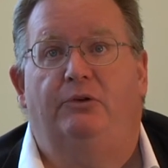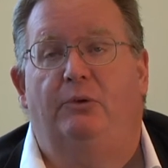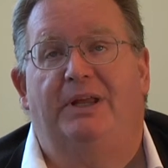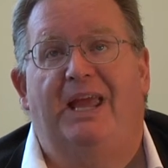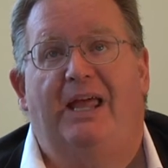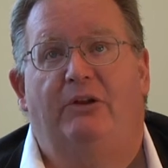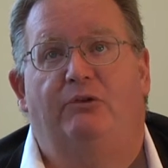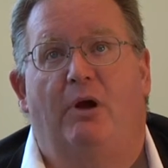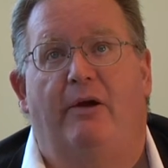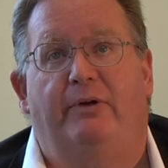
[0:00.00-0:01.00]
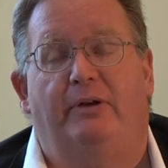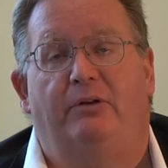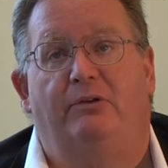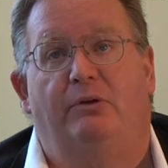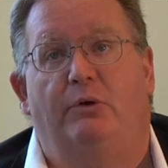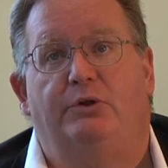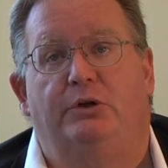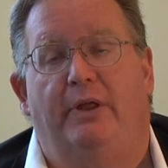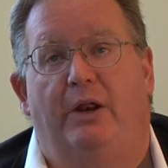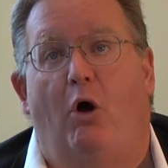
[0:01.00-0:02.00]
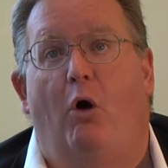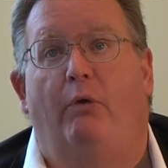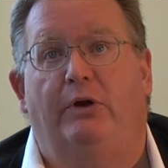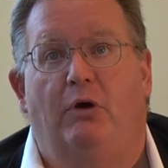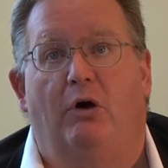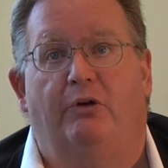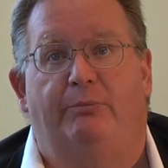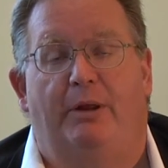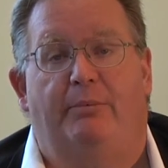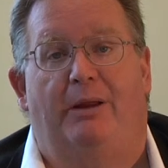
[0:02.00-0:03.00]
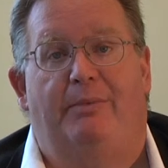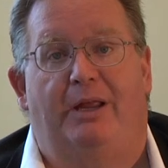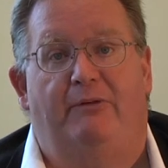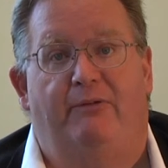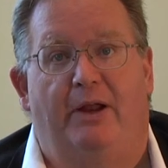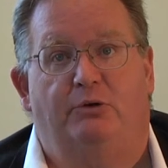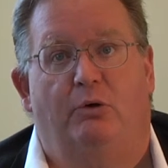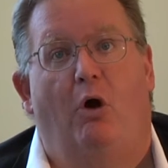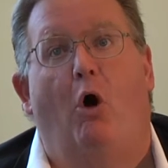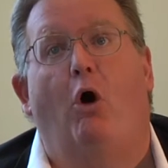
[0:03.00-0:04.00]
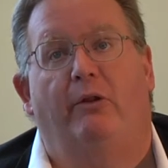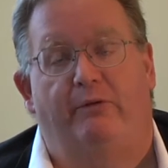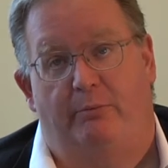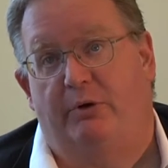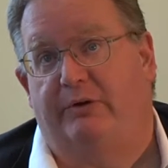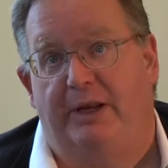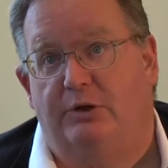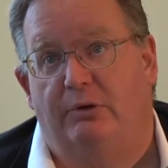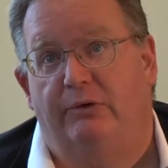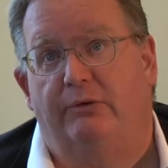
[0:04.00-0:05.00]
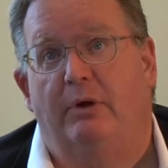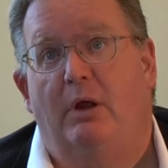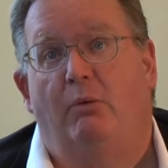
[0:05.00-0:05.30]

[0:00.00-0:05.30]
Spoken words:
to a catastrophic disclosure that all the cars made by a manufacturer, all of them are dangerous.